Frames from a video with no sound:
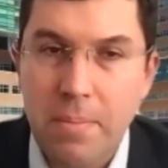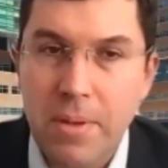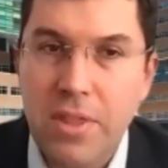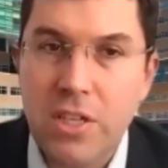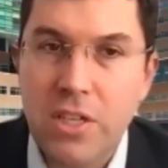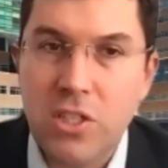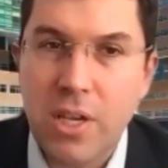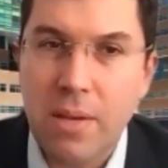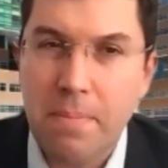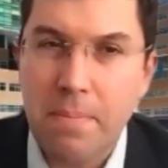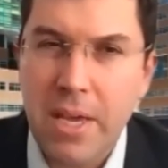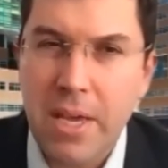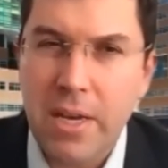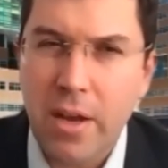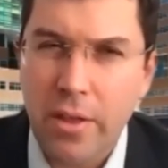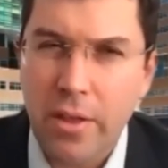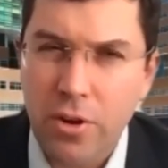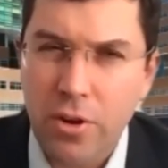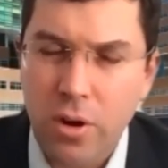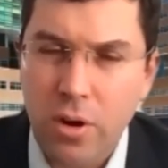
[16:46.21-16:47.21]
But this can be
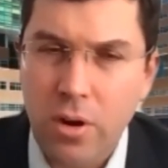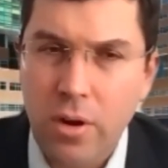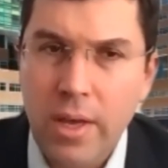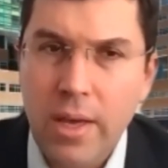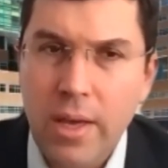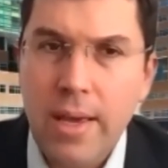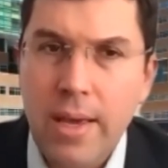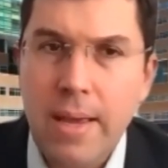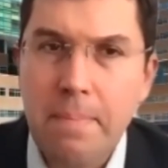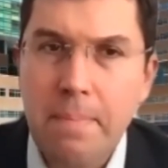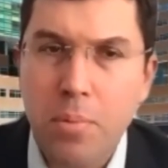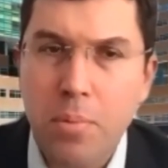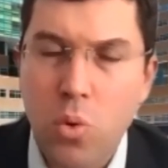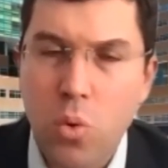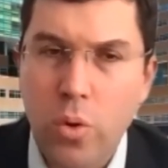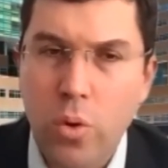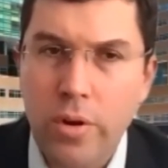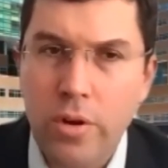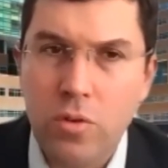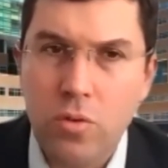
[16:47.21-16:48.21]
another
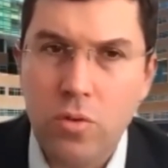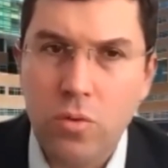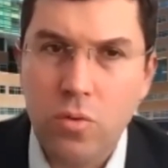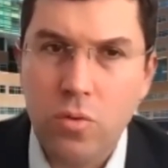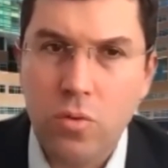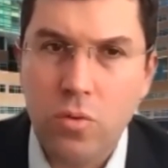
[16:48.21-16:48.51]
important